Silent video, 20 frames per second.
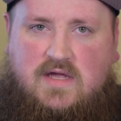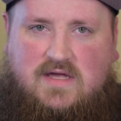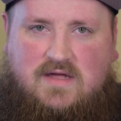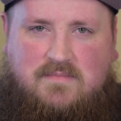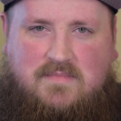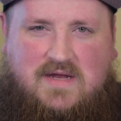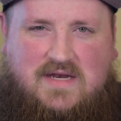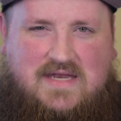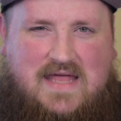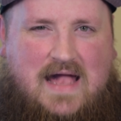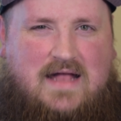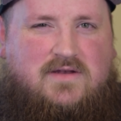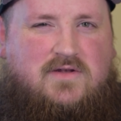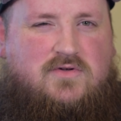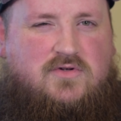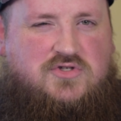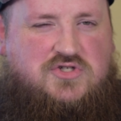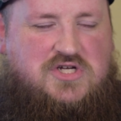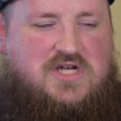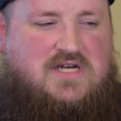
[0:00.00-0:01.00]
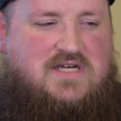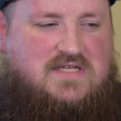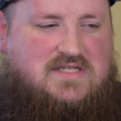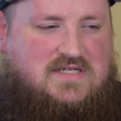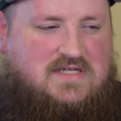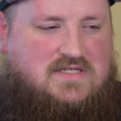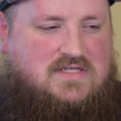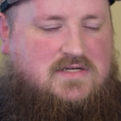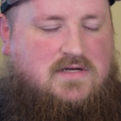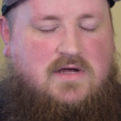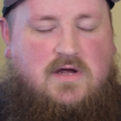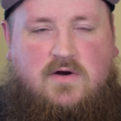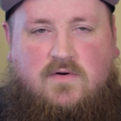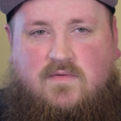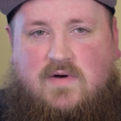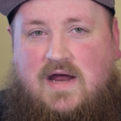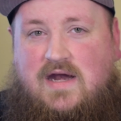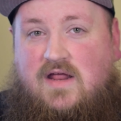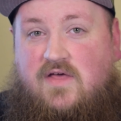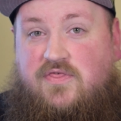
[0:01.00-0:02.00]
can be tactical geniuses,
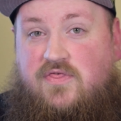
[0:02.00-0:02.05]
right?